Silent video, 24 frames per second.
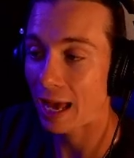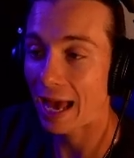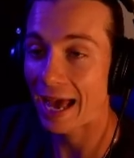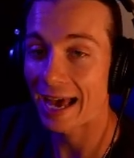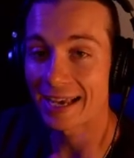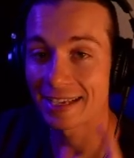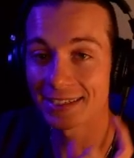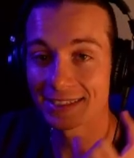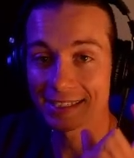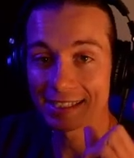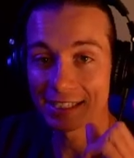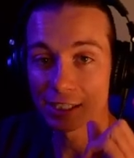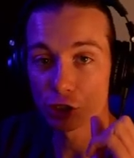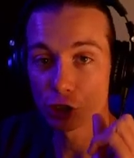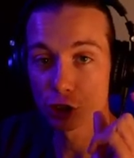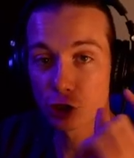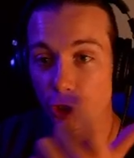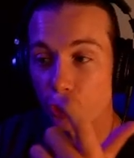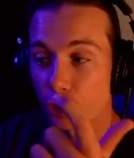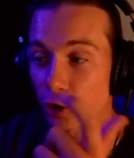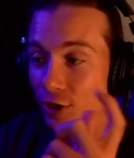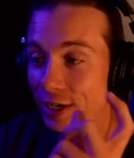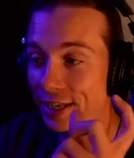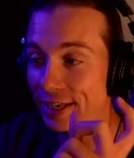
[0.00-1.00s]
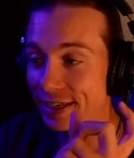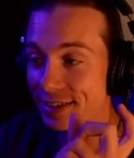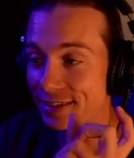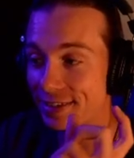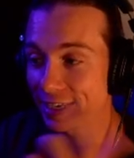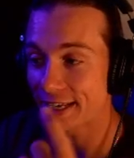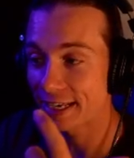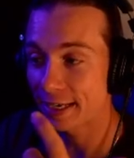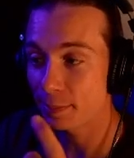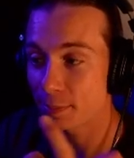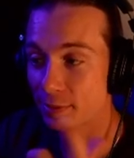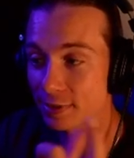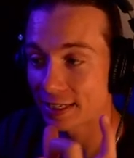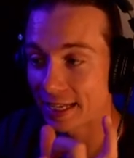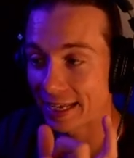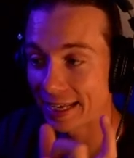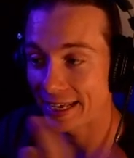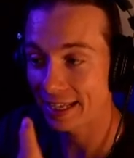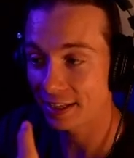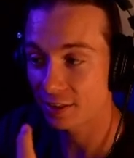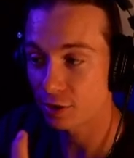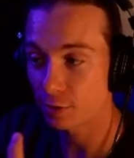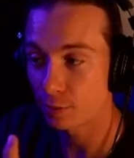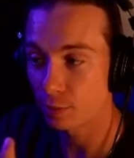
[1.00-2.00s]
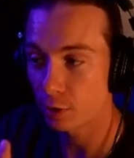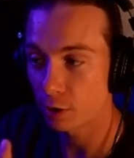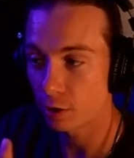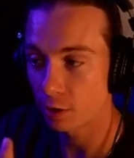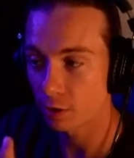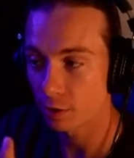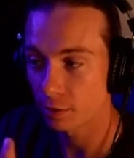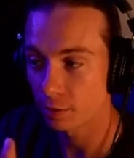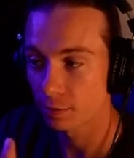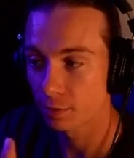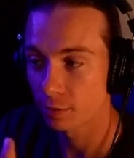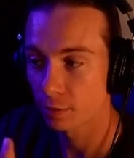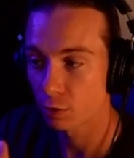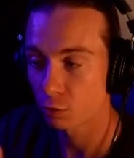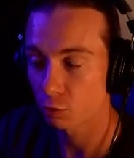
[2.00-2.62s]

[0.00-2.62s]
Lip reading: as he's turning his hips to hit the ball,